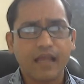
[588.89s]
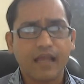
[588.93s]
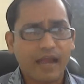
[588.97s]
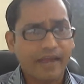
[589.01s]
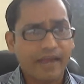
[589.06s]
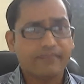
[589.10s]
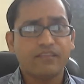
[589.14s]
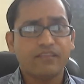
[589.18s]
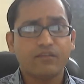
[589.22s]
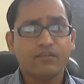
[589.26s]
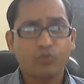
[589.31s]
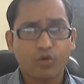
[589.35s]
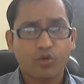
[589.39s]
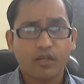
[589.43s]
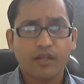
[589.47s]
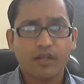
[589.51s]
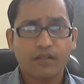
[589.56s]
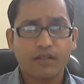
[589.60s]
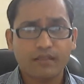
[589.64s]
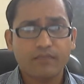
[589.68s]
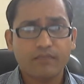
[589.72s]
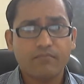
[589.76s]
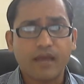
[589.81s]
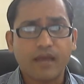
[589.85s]
I think what
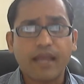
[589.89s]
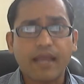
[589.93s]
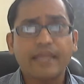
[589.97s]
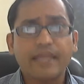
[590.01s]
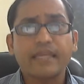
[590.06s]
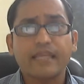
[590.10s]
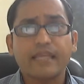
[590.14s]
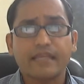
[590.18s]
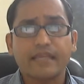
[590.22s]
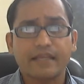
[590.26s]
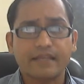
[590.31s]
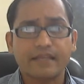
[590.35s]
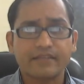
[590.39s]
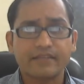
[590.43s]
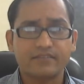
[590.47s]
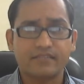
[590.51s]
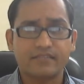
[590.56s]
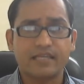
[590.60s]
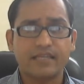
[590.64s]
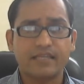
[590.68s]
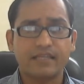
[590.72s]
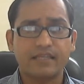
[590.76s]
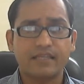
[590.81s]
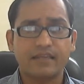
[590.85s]
are they mining is
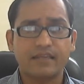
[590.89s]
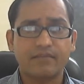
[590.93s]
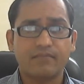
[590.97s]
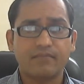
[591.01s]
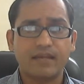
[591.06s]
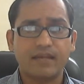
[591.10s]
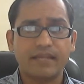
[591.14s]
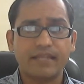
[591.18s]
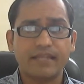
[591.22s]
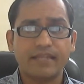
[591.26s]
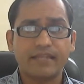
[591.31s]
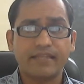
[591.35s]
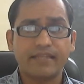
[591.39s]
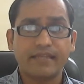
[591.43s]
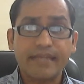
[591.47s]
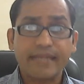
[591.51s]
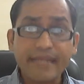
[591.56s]
that they are mining the